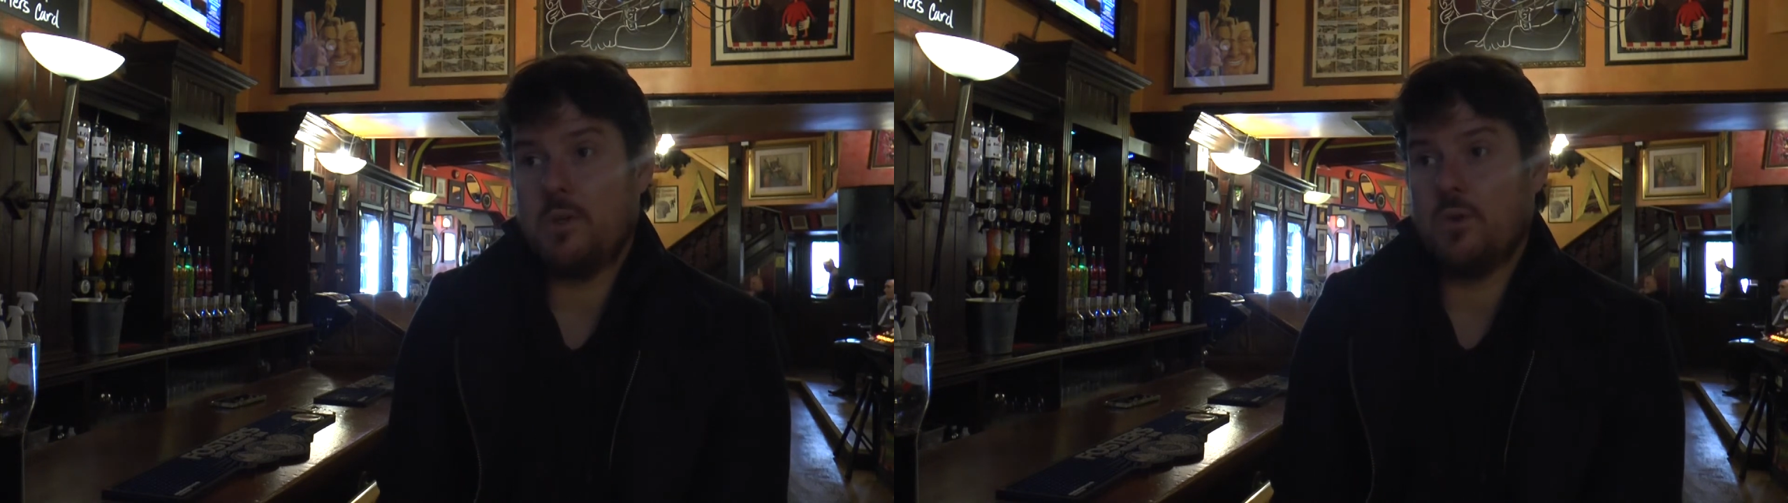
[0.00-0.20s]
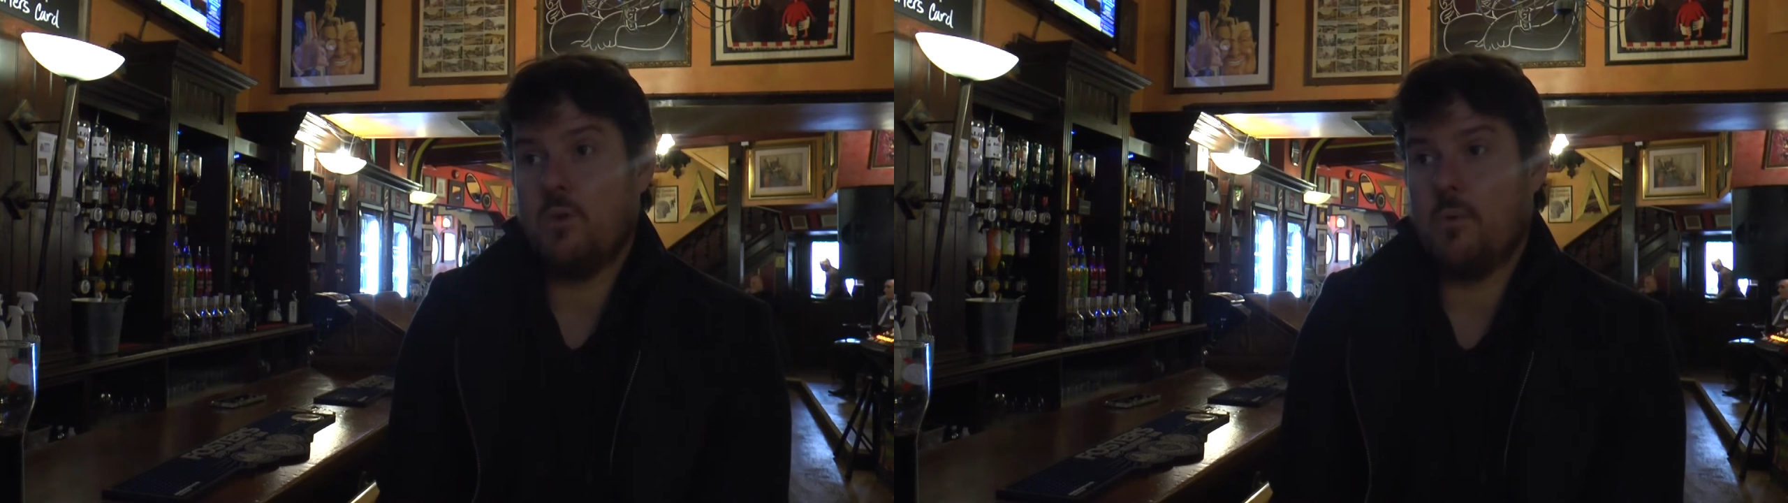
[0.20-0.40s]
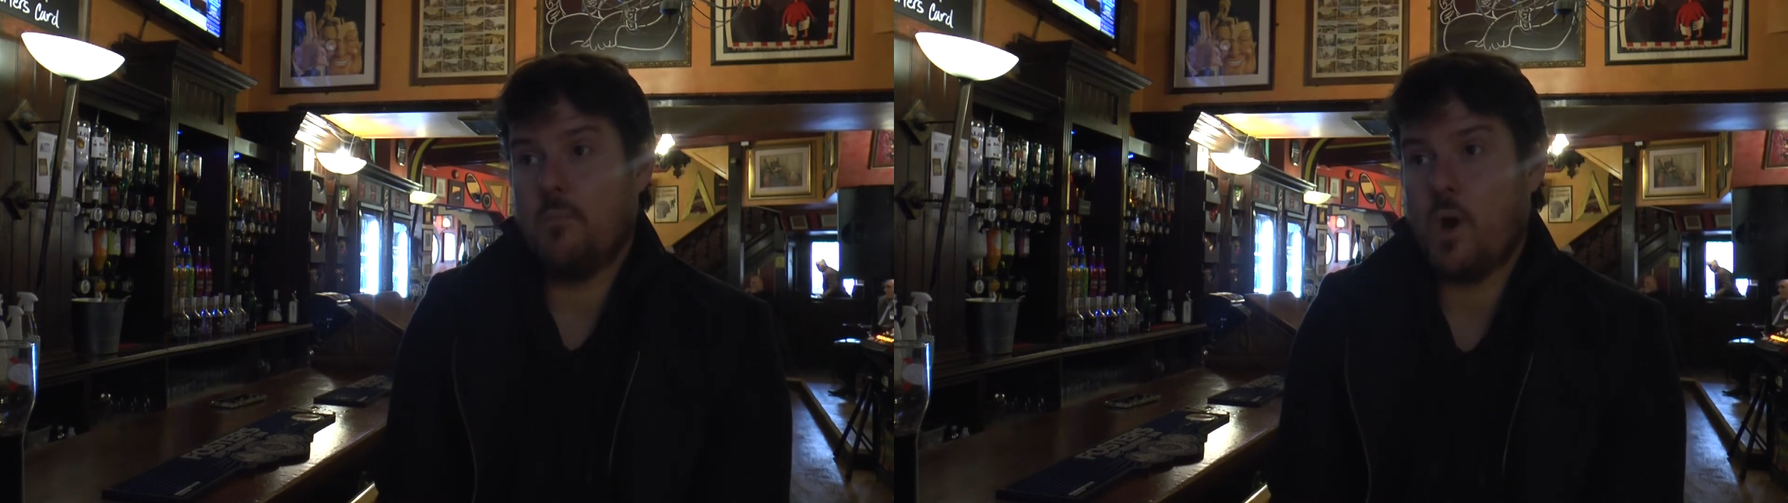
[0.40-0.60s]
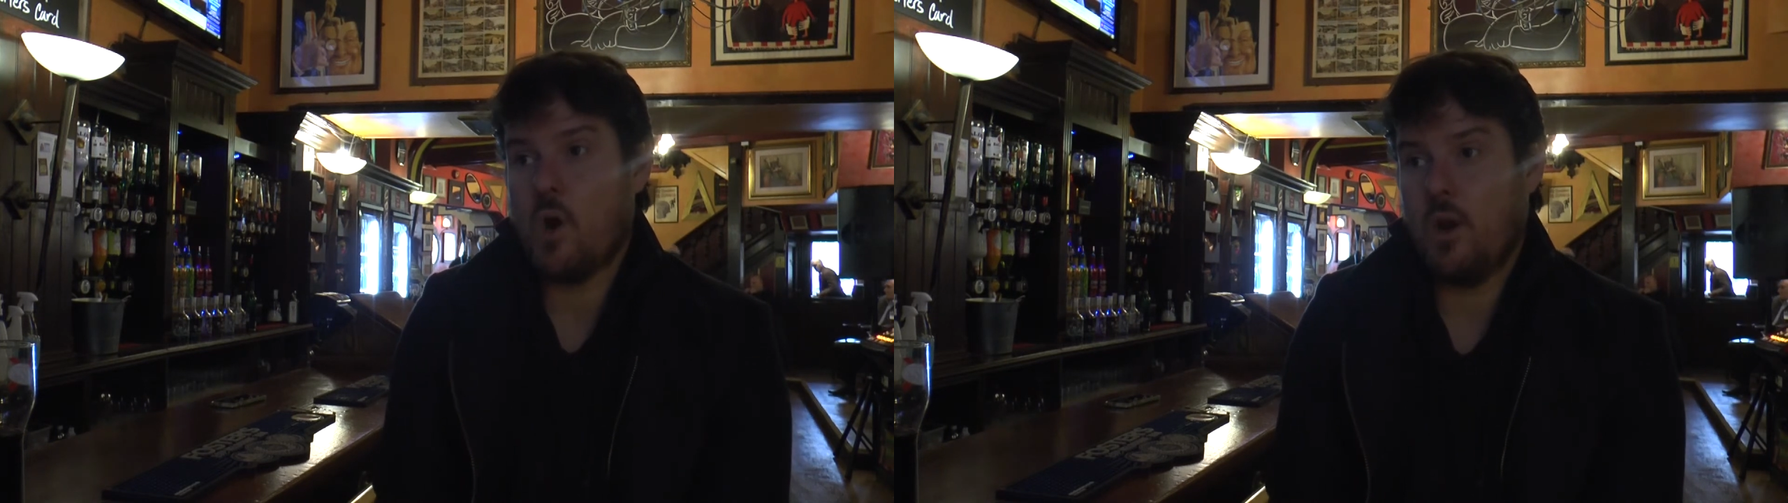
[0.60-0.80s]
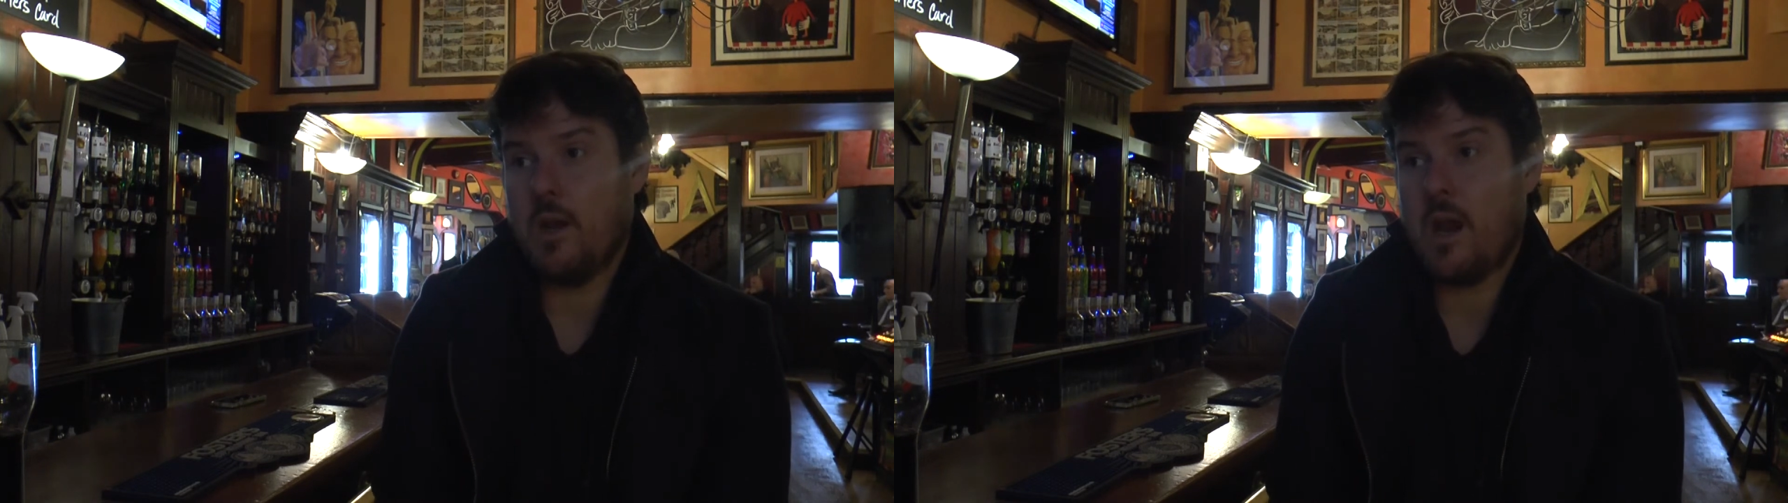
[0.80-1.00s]
We saw my
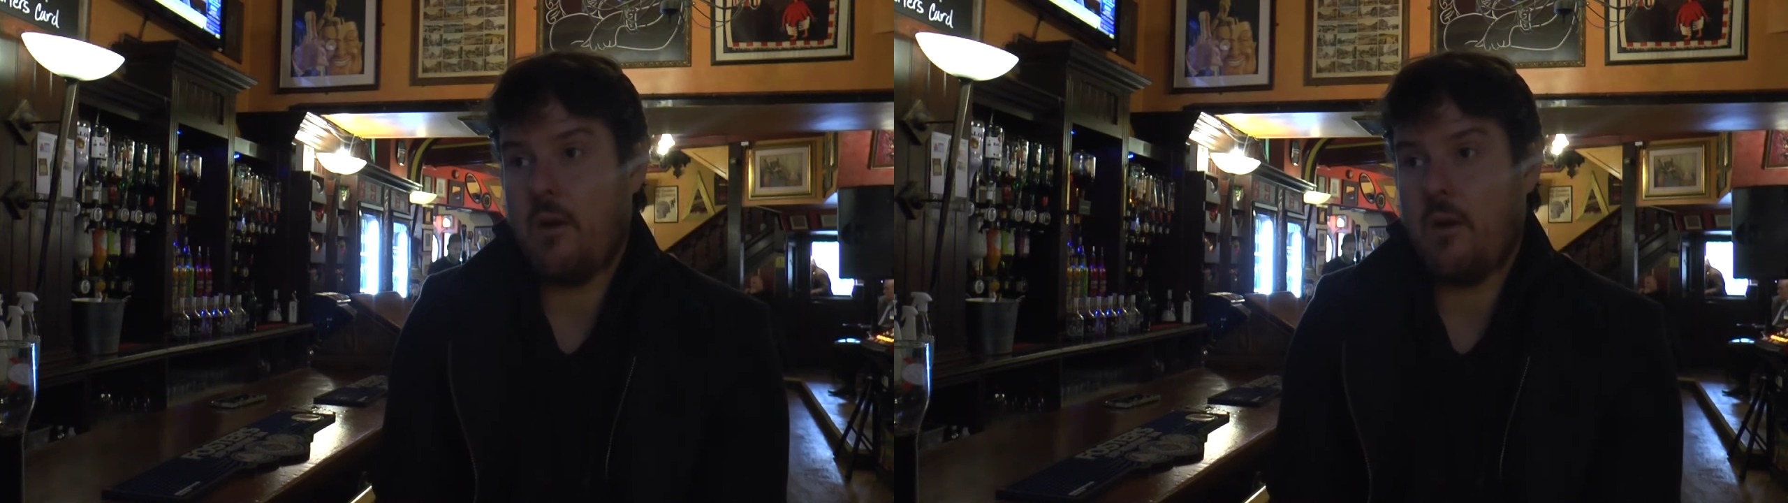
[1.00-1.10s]
colleague